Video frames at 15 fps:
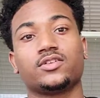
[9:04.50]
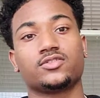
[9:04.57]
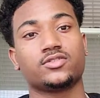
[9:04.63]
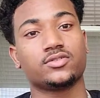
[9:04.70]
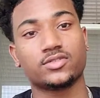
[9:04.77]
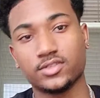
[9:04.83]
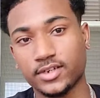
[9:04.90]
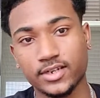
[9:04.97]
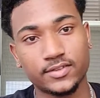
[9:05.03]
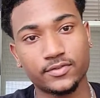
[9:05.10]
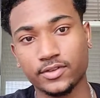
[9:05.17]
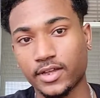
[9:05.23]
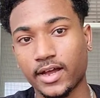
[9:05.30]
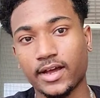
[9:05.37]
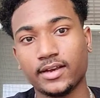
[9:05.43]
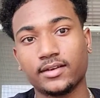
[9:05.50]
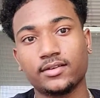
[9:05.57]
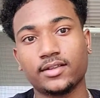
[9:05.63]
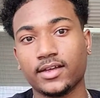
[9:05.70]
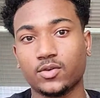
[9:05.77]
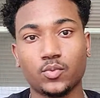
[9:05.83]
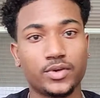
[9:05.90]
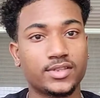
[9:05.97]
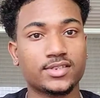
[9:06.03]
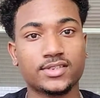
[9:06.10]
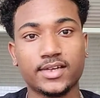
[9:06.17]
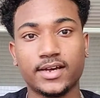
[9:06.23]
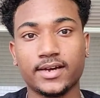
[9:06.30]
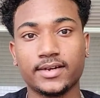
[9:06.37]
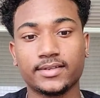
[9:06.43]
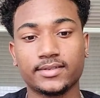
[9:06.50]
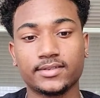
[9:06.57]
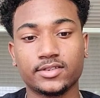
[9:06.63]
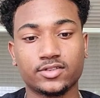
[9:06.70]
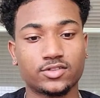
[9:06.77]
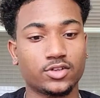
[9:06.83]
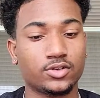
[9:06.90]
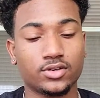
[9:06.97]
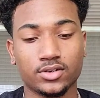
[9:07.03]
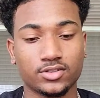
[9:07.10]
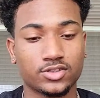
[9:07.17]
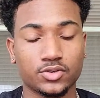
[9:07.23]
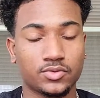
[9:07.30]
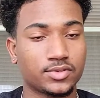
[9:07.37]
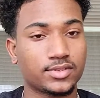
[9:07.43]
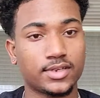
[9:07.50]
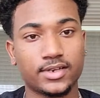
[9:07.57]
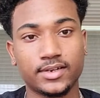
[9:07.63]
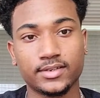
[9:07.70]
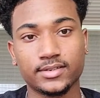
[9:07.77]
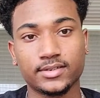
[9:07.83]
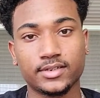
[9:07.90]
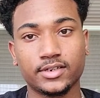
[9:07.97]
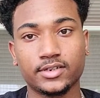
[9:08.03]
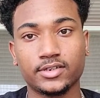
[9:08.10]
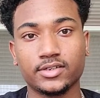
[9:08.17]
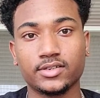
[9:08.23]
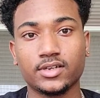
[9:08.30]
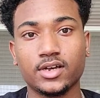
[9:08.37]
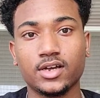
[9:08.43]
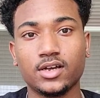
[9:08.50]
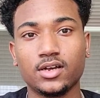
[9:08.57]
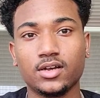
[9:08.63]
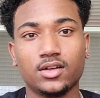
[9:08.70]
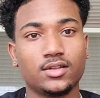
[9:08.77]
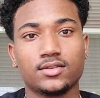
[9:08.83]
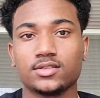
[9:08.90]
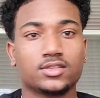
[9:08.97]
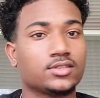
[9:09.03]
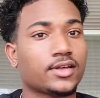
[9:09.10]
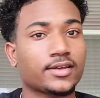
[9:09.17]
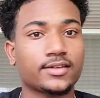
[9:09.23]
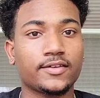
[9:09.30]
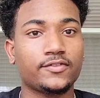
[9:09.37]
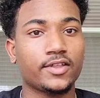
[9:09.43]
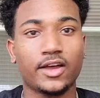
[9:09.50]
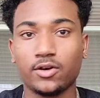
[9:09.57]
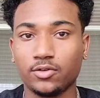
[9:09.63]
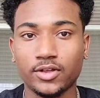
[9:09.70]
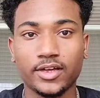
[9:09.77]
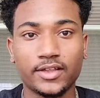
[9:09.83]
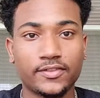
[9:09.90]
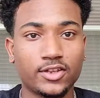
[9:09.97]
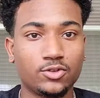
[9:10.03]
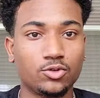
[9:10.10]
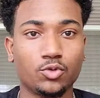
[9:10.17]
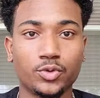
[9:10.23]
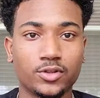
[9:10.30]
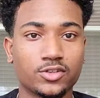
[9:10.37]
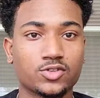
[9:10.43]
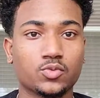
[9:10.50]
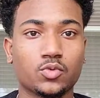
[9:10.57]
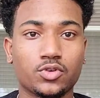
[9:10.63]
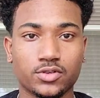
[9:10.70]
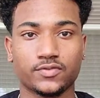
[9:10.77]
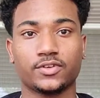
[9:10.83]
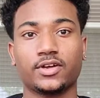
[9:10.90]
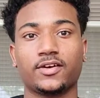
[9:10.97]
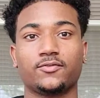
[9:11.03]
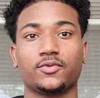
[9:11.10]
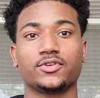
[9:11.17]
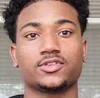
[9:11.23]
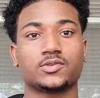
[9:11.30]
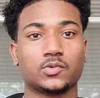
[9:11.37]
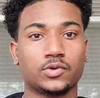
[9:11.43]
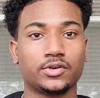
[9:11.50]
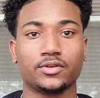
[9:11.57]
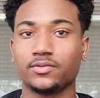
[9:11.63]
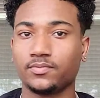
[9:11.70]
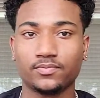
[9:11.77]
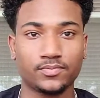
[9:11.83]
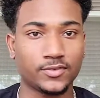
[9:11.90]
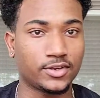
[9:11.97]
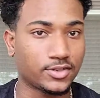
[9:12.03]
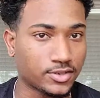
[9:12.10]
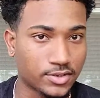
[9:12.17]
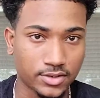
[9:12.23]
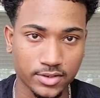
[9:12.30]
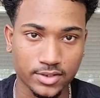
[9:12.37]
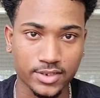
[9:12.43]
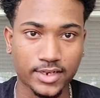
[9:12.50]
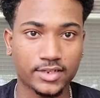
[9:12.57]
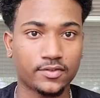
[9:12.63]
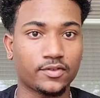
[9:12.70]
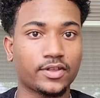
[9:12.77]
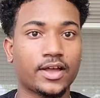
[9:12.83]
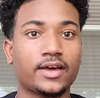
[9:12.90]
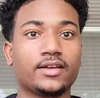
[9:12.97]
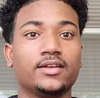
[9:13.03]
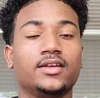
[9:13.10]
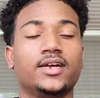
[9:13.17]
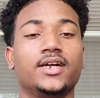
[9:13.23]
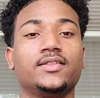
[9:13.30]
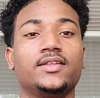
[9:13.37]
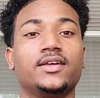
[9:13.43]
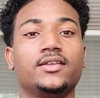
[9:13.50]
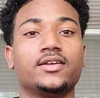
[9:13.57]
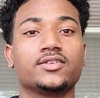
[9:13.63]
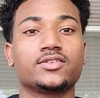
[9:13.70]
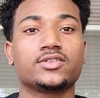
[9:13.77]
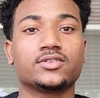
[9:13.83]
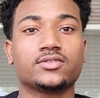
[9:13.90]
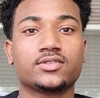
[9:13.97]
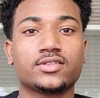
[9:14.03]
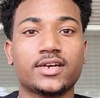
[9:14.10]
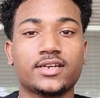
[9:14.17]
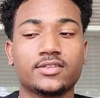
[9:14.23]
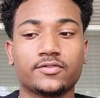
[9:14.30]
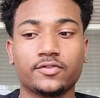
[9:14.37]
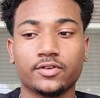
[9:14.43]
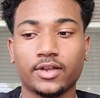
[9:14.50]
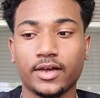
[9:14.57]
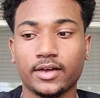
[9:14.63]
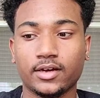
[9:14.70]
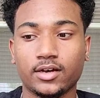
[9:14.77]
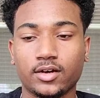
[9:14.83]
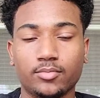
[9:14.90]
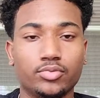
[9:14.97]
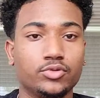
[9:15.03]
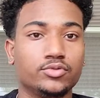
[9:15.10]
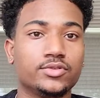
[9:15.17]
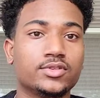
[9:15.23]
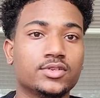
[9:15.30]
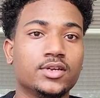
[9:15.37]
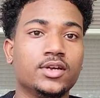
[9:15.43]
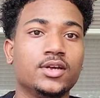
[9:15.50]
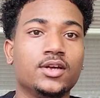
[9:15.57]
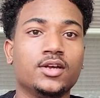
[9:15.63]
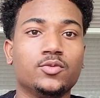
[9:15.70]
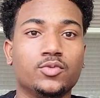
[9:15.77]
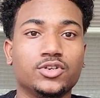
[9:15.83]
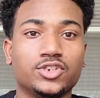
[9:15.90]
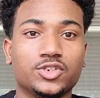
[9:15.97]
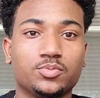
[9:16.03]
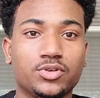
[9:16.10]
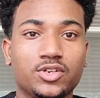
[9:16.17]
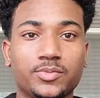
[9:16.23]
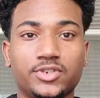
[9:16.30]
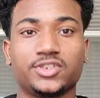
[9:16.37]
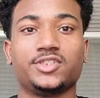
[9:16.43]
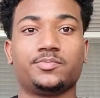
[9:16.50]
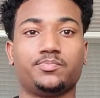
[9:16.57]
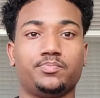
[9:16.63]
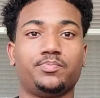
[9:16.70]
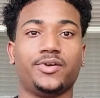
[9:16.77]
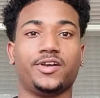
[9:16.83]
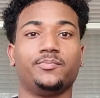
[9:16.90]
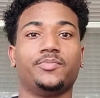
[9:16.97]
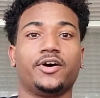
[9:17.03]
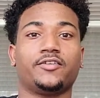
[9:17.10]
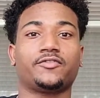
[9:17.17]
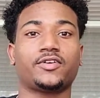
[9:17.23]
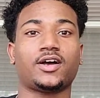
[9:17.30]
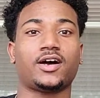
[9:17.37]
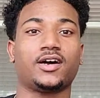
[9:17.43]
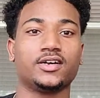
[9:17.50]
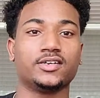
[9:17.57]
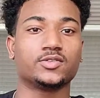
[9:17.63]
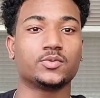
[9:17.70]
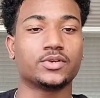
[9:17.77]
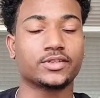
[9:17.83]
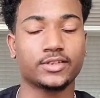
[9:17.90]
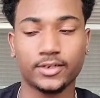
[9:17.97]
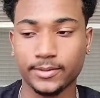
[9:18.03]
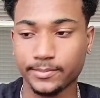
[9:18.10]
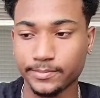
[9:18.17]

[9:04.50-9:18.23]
a certain stance for that. Like wind stance, stone stance. There's like if they dual wield swords, if they have one sword, so there's a certain stance for that. And then there's a certain stance for like brutes, which is pretty much these big buff guys with